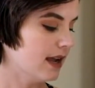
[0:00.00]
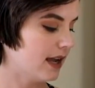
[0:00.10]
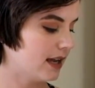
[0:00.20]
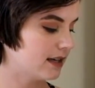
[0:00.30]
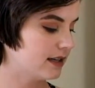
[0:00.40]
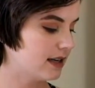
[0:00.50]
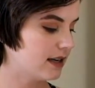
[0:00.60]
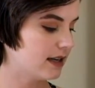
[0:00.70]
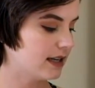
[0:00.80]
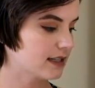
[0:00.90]
And
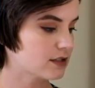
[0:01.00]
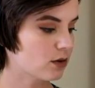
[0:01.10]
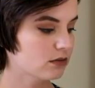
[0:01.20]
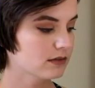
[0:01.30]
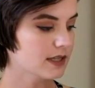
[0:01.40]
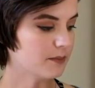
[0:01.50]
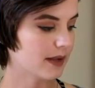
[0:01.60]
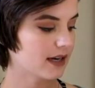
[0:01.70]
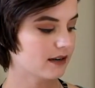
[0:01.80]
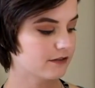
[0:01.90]
it's only
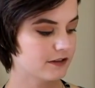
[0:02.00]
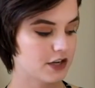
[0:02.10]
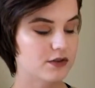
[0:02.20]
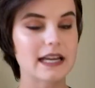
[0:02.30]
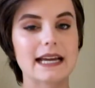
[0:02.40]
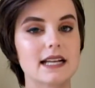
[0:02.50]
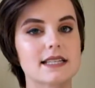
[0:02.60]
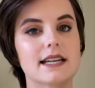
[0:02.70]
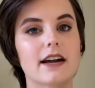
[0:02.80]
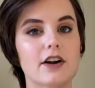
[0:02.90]
been a few
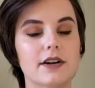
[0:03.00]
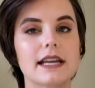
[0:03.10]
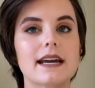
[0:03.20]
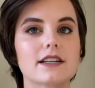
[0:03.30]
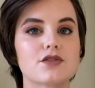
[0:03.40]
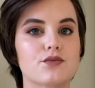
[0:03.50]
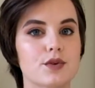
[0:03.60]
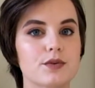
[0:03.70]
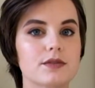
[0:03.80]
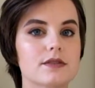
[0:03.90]
days and it already has
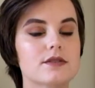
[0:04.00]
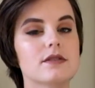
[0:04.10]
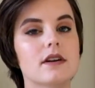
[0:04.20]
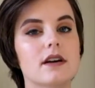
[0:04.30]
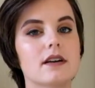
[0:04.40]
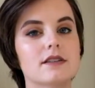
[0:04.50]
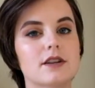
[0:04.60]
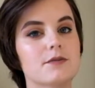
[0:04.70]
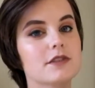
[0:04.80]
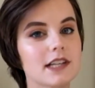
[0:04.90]
roots.
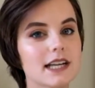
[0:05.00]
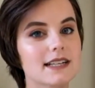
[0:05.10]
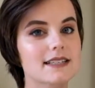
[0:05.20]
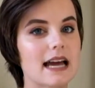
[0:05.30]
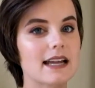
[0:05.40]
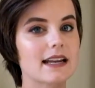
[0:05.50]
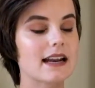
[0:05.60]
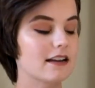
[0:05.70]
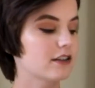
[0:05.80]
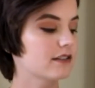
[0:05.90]
So I'm really excited.
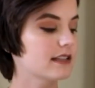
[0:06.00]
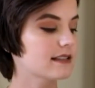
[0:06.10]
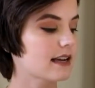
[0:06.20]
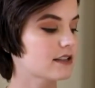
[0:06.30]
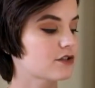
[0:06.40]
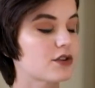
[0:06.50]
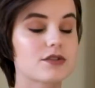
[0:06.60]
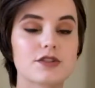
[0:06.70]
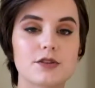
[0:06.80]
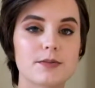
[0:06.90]
I know these guys grow
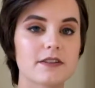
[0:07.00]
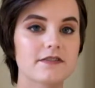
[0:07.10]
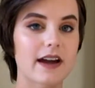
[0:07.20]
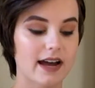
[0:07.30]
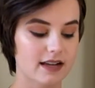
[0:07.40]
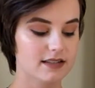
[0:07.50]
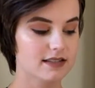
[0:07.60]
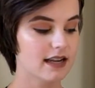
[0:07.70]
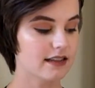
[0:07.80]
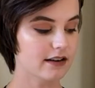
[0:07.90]
super
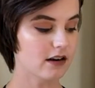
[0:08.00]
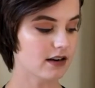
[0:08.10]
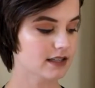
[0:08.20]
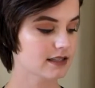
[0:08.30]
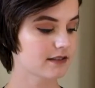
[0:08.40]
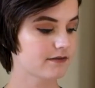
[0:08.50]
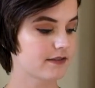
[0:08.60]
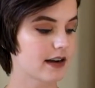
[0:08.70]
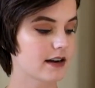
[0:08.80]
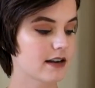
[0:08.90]
fast, and they're honestly
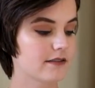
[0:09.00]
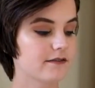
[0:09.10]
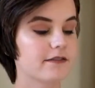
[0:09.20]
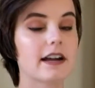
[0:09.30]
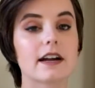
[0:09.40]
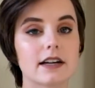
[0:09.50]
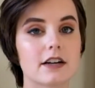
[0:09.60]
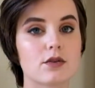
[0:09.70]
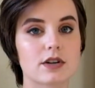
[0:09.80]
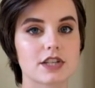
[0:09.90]
very, very
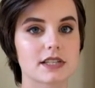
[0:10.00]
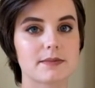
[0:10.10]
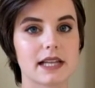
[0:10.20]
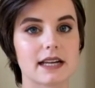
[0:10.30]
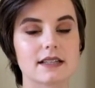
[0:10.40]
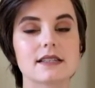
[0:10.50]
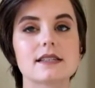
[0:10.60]
gorgeous plants.